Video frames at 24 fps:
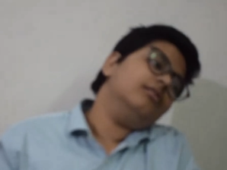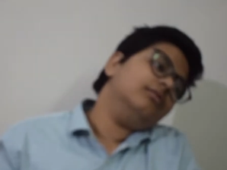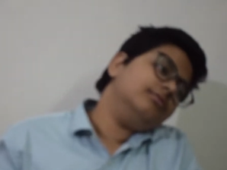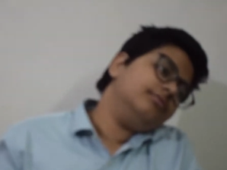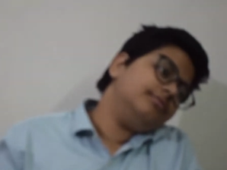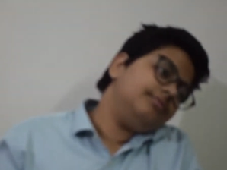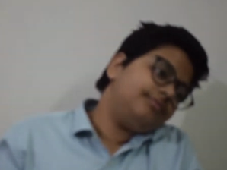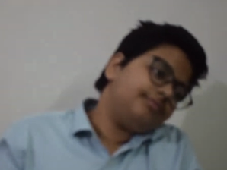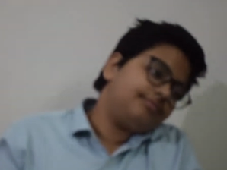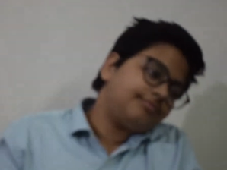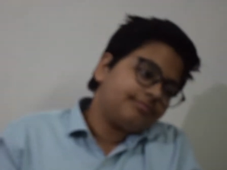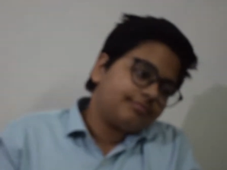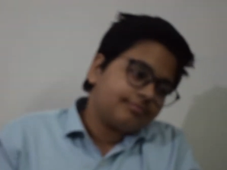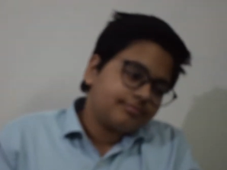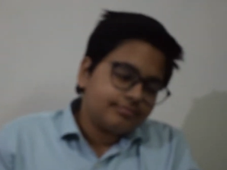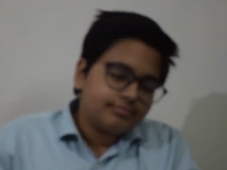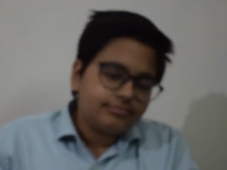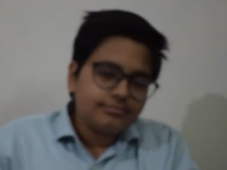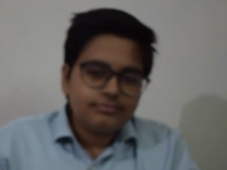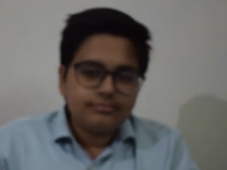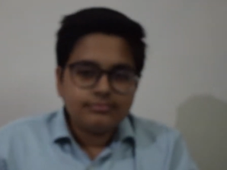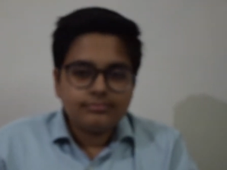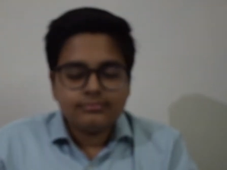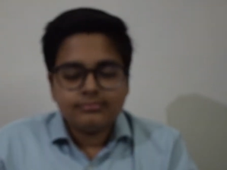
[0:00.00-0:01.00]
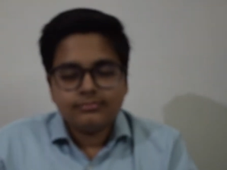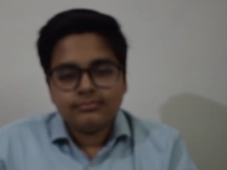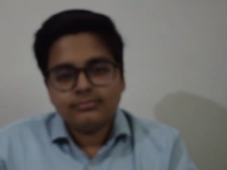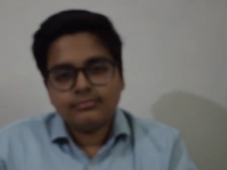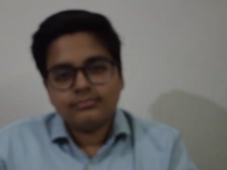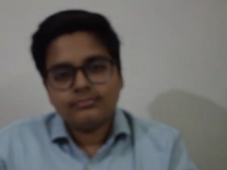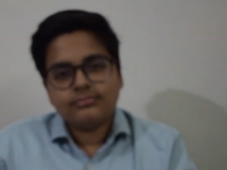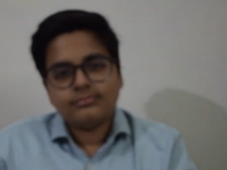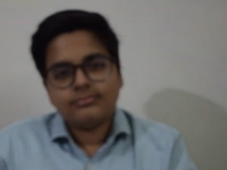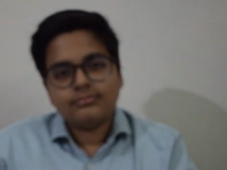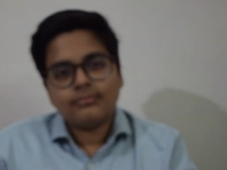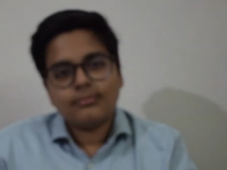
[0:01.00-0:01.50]

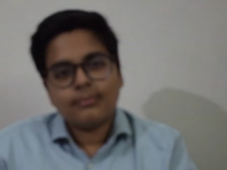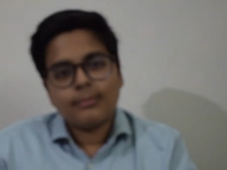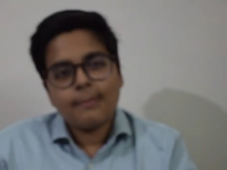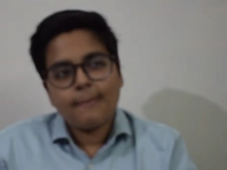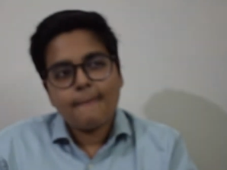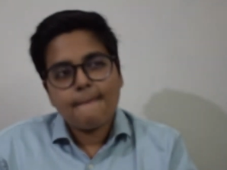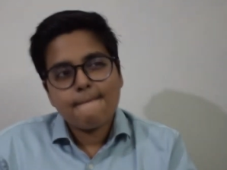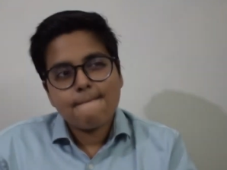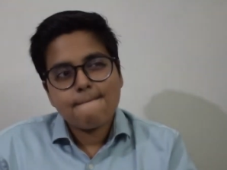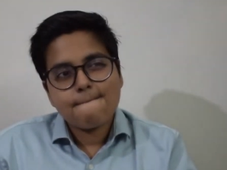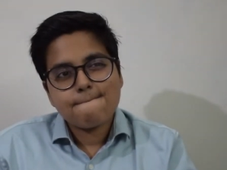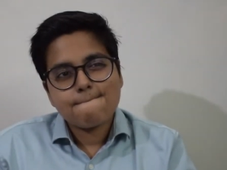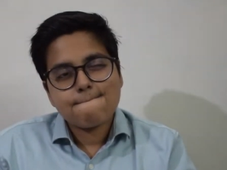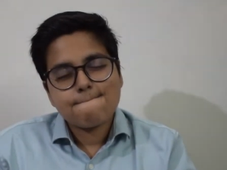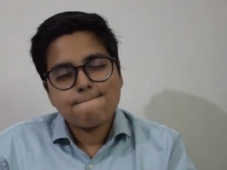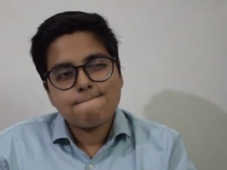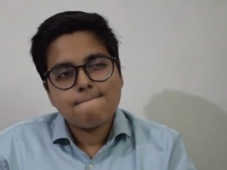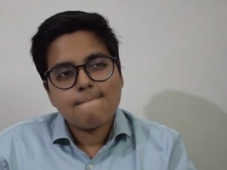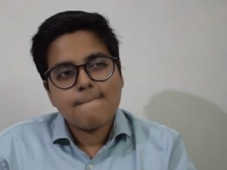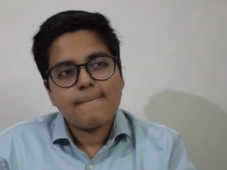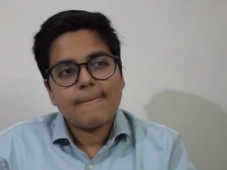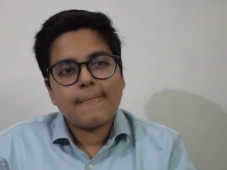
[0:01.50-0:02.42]
No one is speaking in this clip.